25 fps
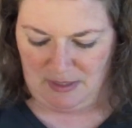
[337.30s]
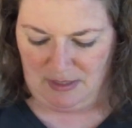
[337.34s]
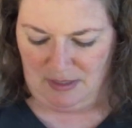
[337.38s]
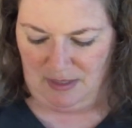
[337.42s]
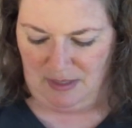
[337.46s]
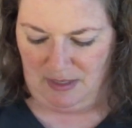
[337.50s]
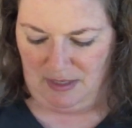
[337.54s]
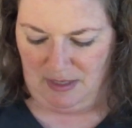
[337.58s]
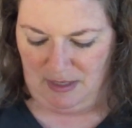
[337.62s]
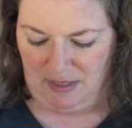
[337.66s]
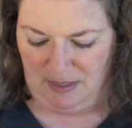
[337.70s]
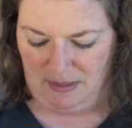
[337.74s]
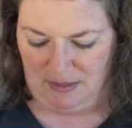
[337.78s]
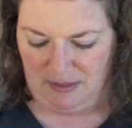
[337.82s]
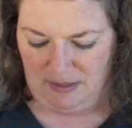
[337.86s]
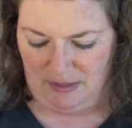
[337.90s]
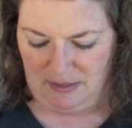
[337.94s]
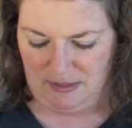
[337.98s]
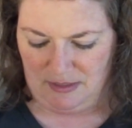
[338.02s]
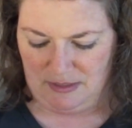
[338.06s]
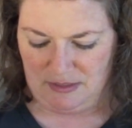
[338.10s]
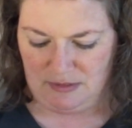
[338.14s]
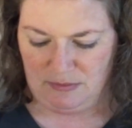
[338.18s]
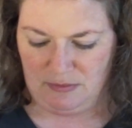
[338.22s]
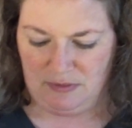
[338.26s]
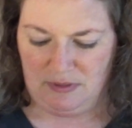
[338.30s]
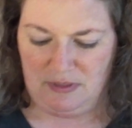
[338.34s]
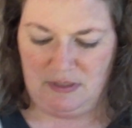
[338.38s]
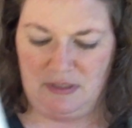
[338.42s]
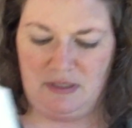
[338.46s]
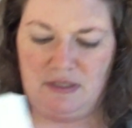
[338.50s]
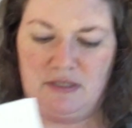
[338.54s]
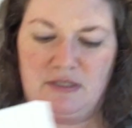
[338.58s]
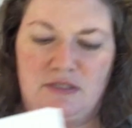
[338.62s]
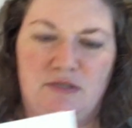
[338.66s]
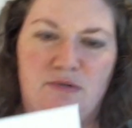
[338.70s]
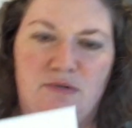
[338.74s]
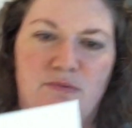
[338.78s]
And then this one
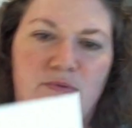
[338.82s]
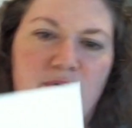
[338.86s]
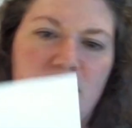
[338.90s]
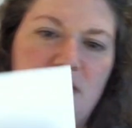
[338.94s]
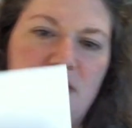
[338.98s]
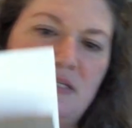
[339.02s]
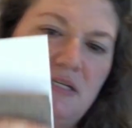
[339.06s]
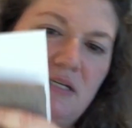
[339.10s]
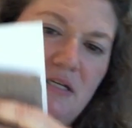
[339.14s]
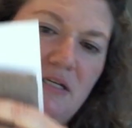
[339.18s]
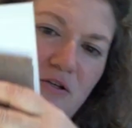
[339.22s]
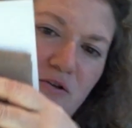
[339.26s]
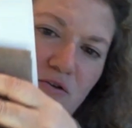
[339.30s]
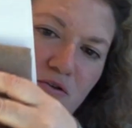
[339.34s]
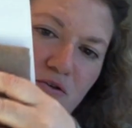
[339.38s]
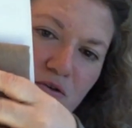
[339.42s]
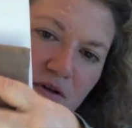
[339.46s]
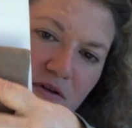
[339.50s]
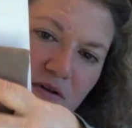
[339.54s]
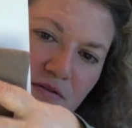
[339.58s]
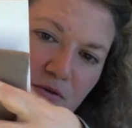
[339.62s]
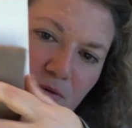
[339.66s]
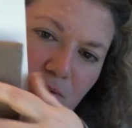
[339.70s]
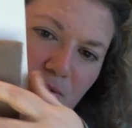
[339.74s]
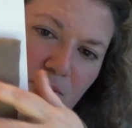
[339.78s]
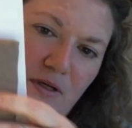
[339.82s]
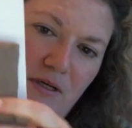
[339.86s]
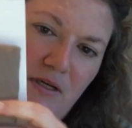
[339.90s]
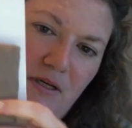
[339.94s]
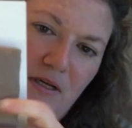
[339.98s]
is Rustic Driftwood.